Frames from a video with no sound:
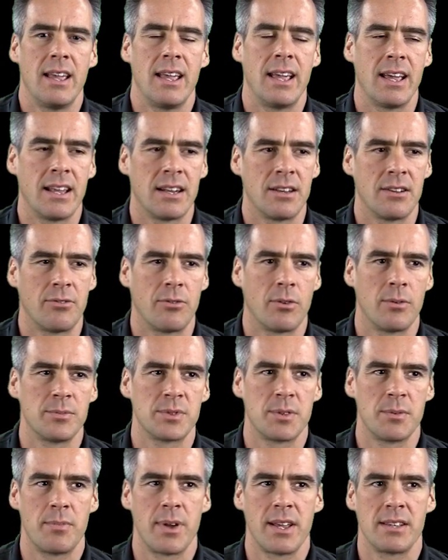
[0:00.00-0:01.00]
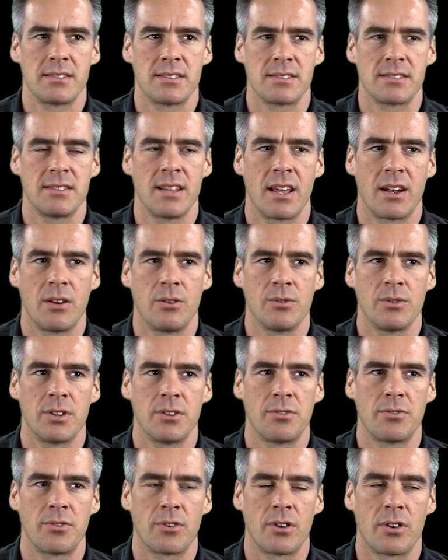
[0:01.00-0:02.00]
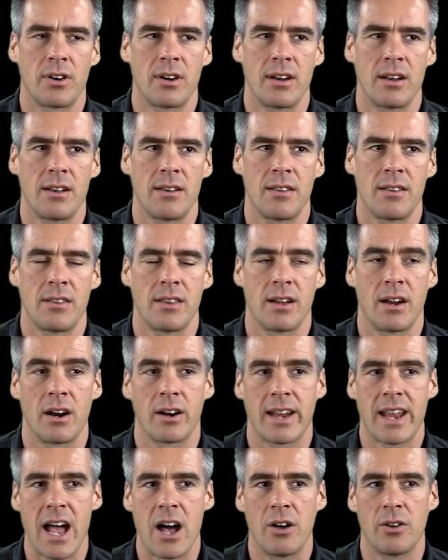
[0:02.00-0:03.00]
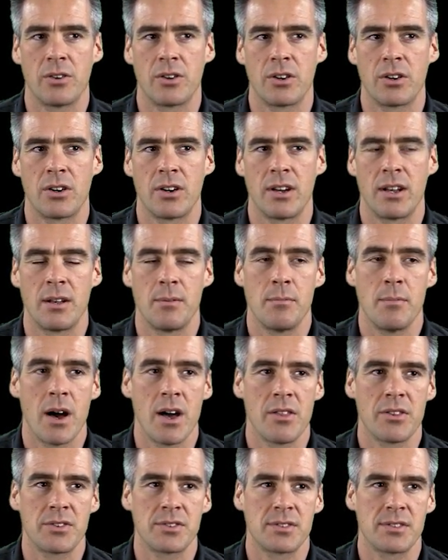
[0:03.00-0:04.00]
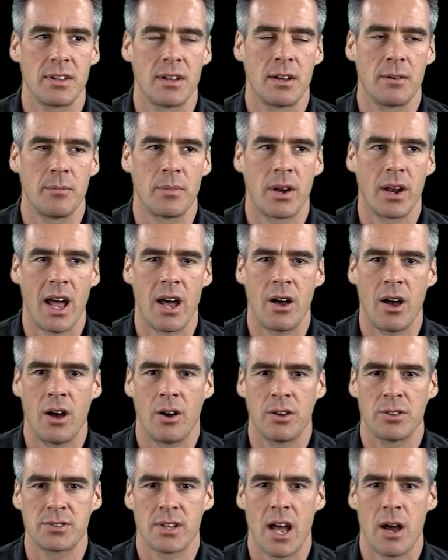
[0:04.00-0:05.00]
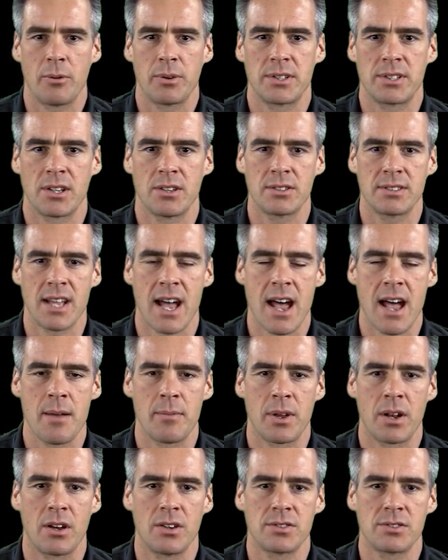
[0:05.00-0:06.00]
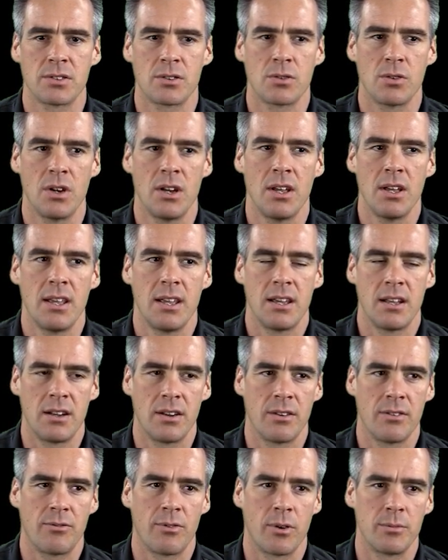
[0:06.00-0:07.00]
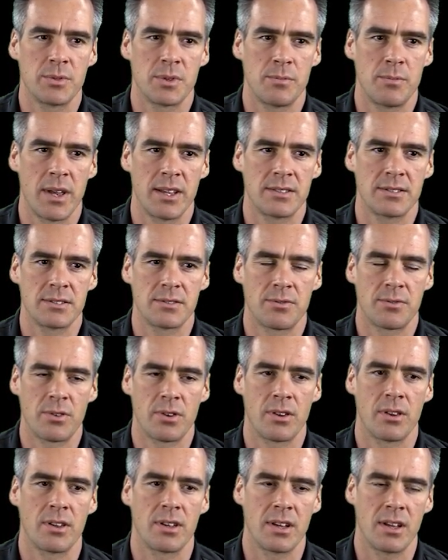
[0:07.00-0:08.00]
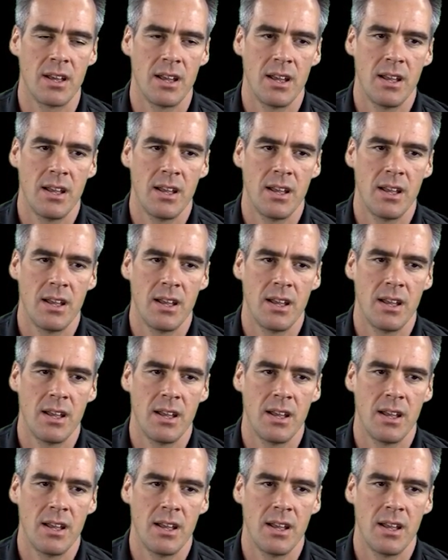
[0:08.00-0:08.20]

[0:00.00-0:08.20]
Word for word: and it forms the basis not only for the, our calendar and months, um, but also how we tell time, and also it forms the basis for the